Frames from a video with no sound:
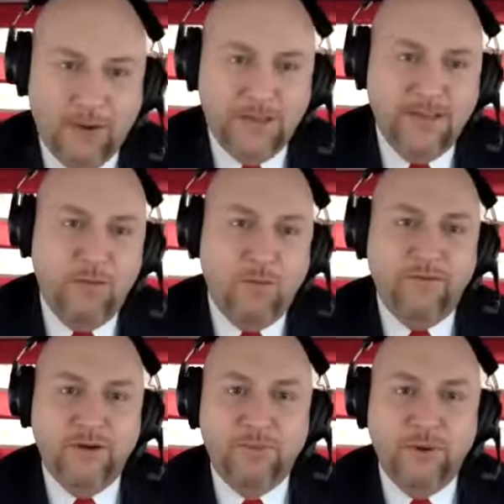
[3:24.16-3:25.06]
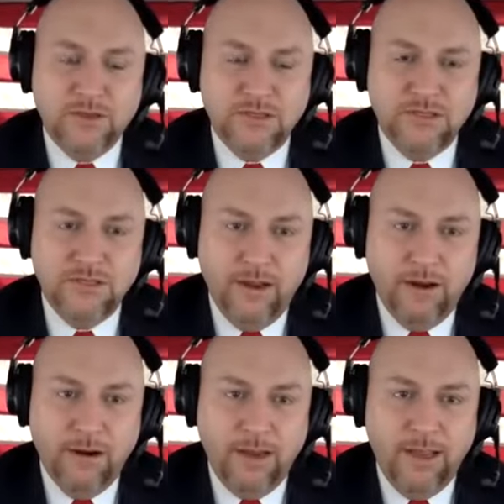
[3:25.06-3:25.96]
read that in one of your posts
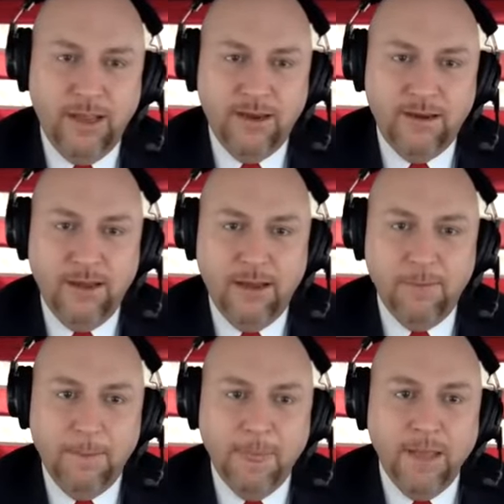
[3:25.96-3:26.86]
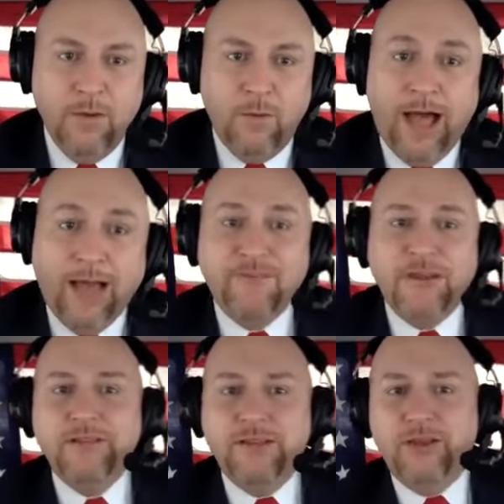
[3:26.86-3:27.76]
there. And, well, I
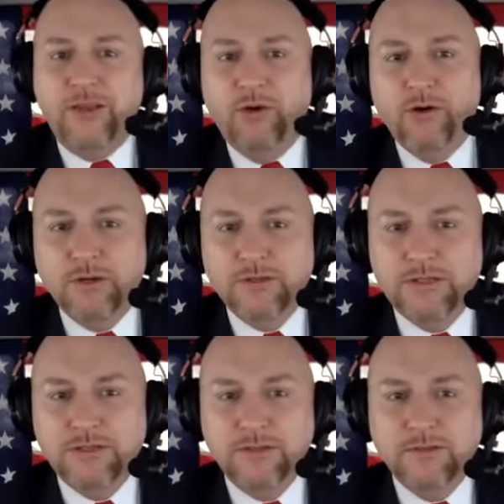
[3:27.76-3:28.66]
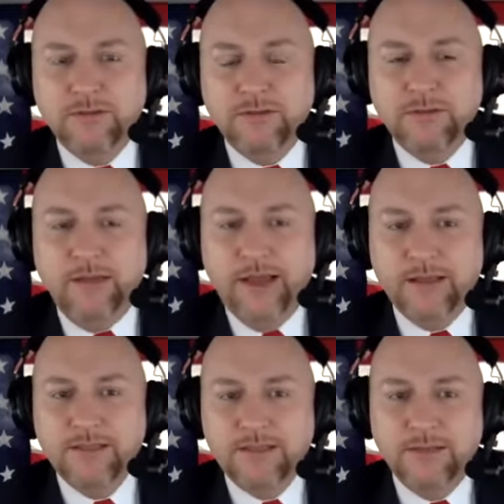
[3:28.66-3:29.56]
figured that yours,
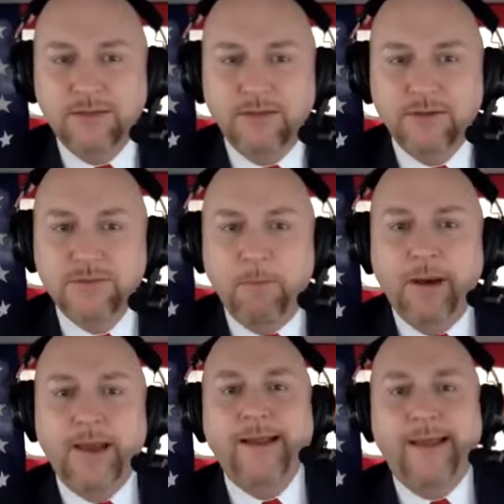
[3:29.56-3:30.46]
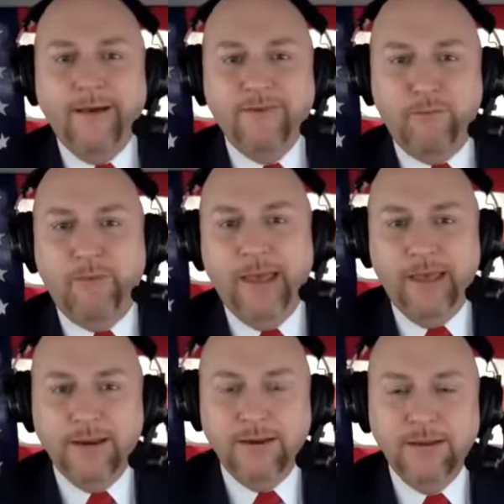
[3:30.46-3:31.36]
Alison, yours might have
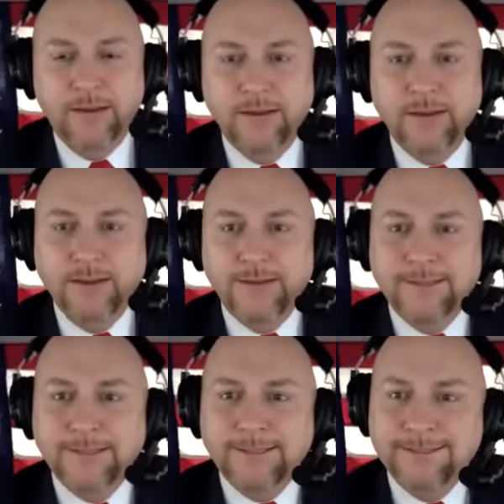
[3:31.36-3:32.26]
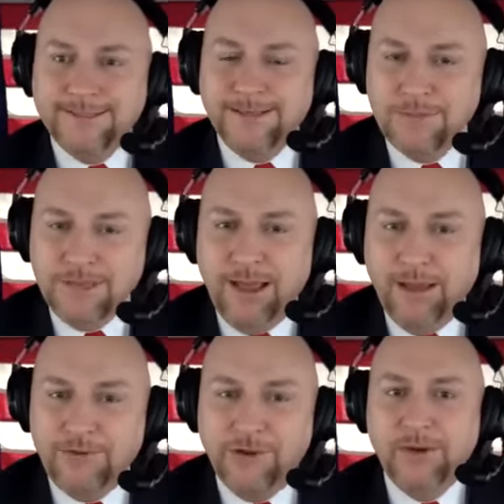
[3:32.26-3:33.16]
been
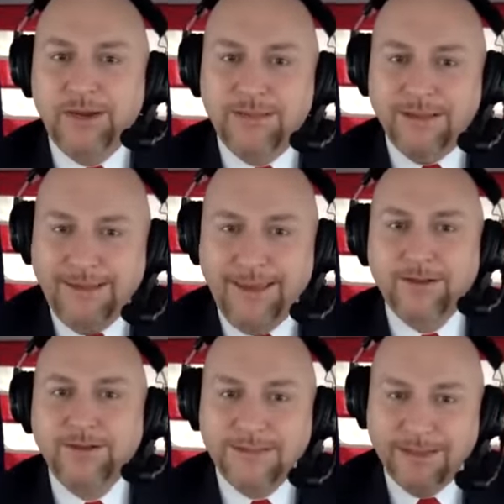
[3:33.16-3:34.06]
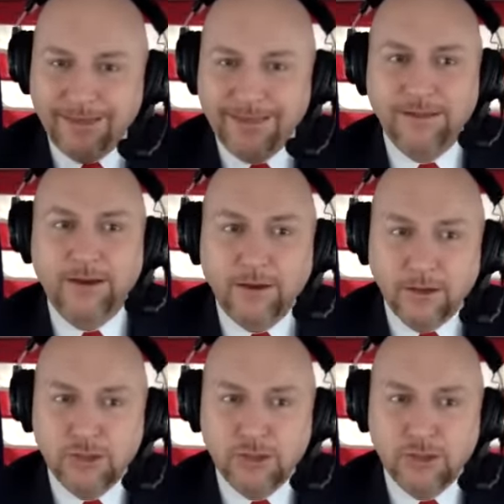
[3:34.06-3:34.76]
sometime during the Celtic Thunder